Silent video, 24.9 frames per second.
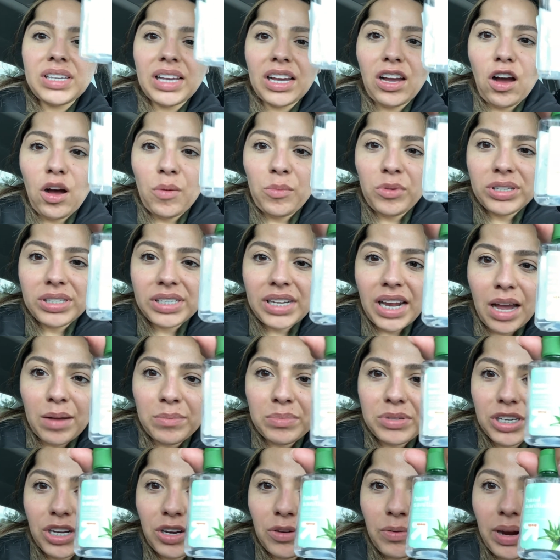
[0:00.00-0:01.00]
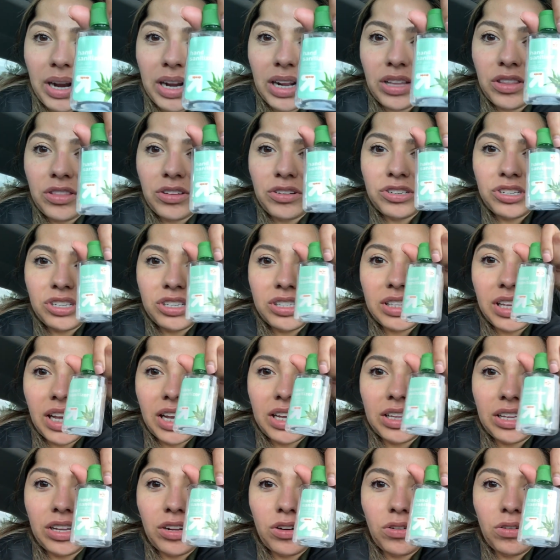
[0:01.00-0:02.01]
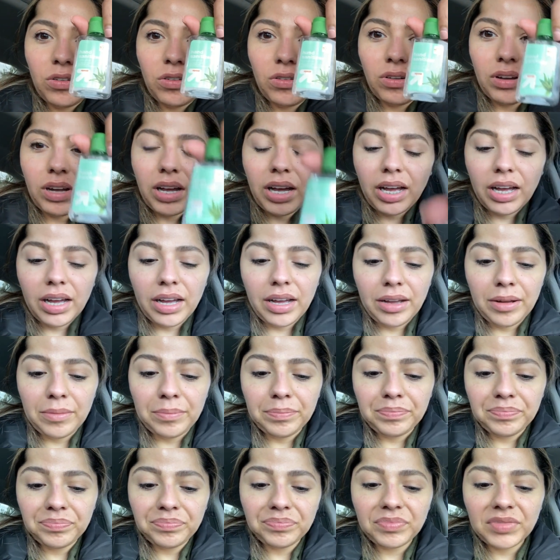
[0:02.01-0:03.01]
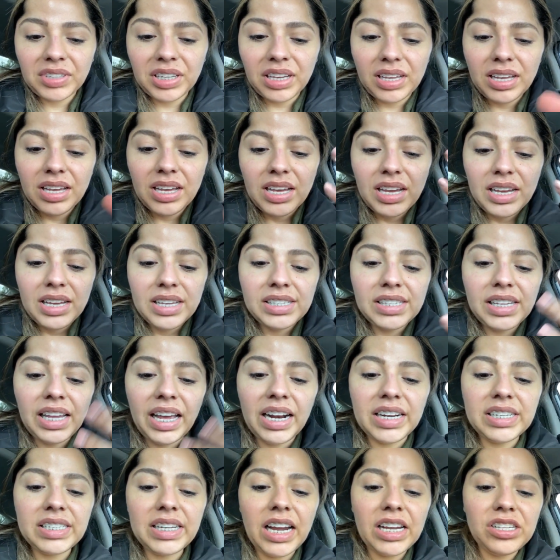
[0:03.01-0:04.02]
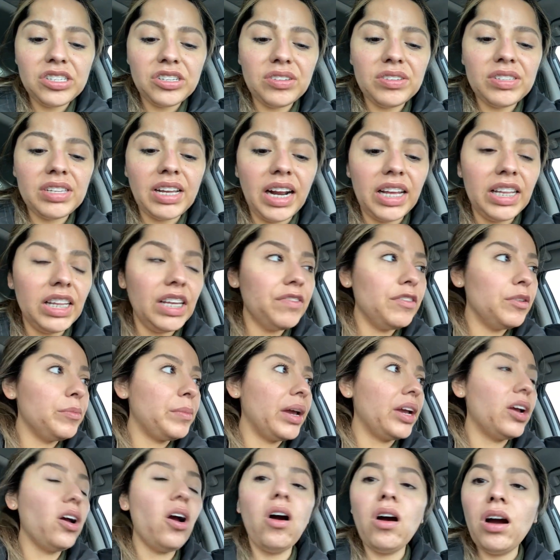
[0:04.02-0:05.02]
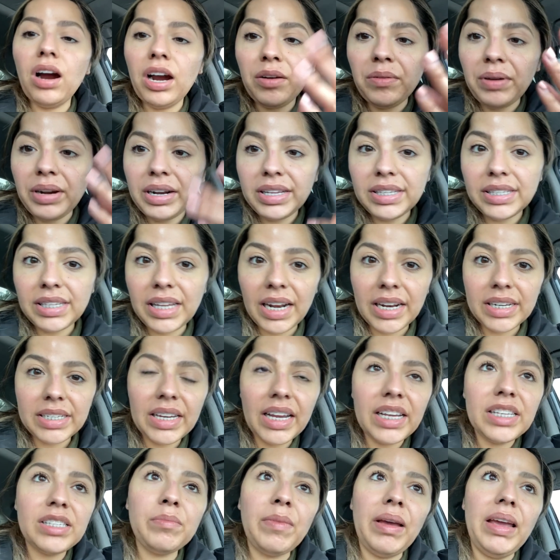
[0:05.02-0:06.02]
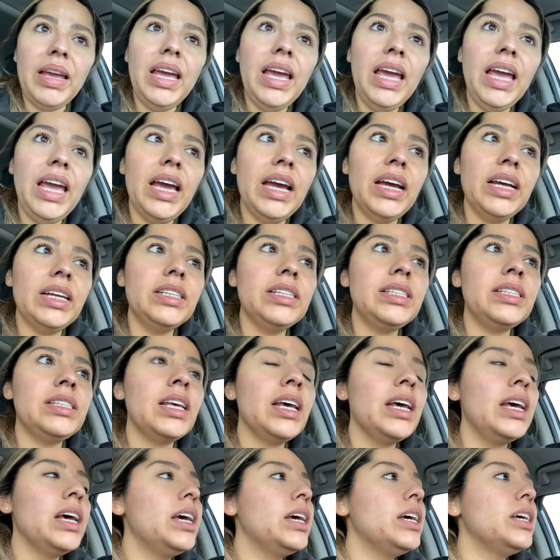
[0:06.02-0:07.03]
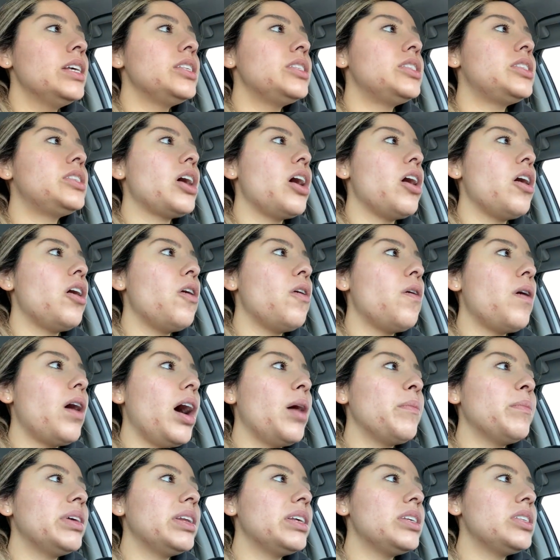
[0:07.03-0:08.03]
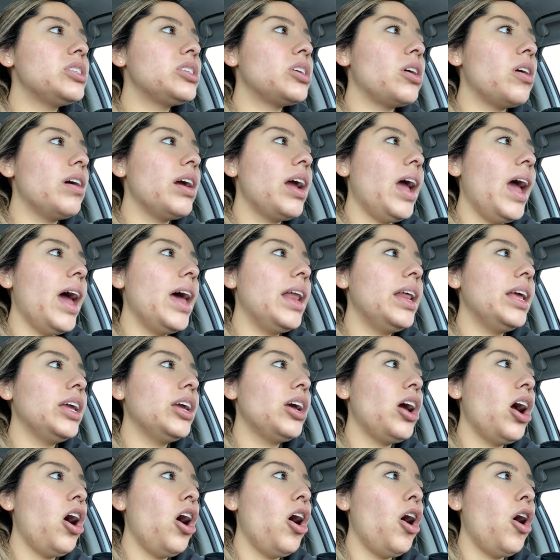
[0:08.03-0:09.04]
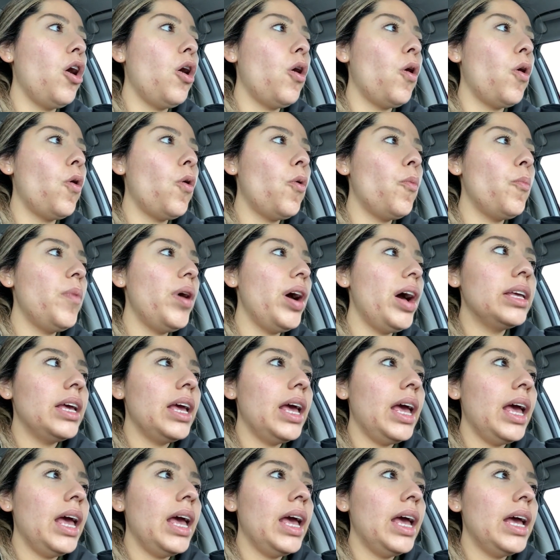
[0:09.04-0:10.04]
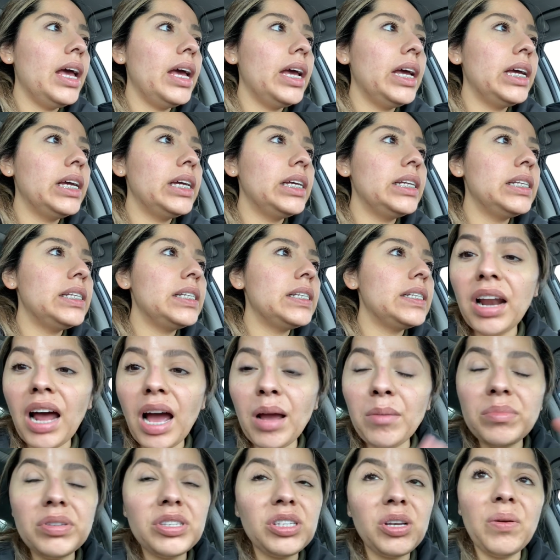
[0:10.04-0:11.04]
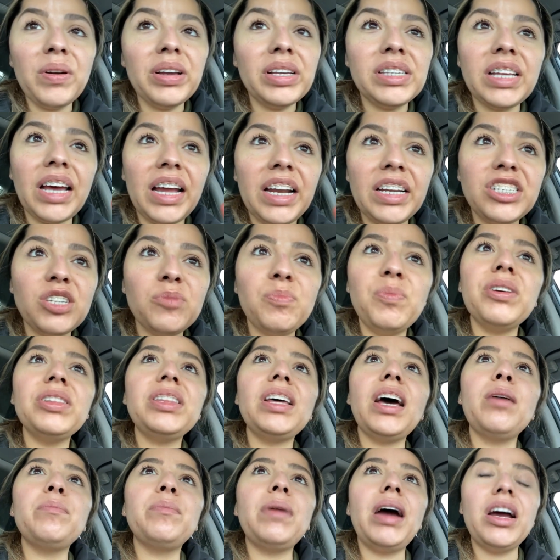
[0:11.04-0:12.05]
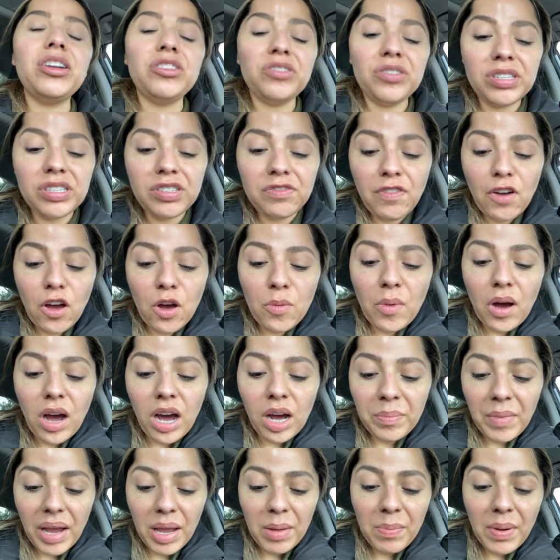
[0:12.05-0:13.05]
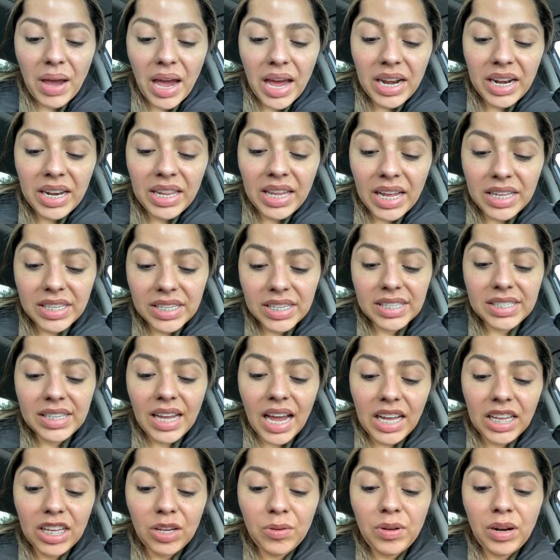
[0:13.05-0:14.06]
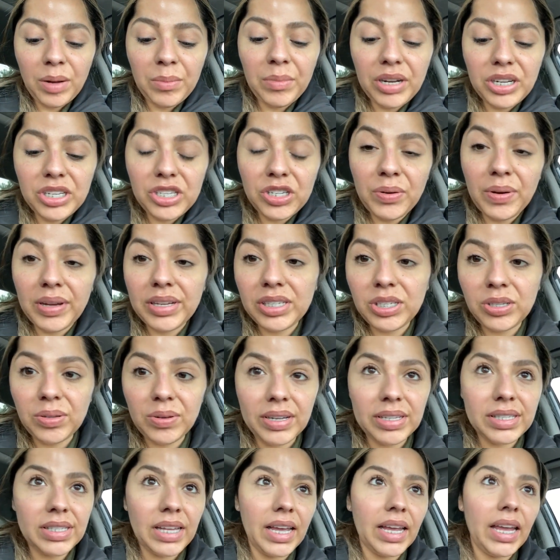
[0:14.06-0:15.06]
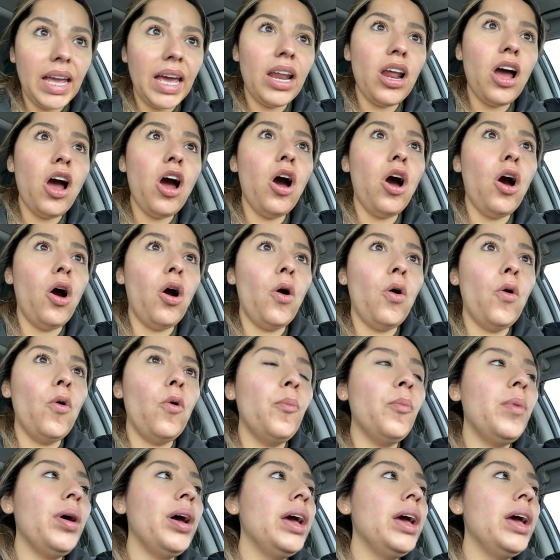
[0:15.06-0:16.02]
like almost empty already. They're just like little sanitizers that I leave on my car. I already sanitized my hands. So I'm gonna start heading home and I'm so excited to put that mattress foam on my bed and that's exactly what I'm gonna do as soon as I get home.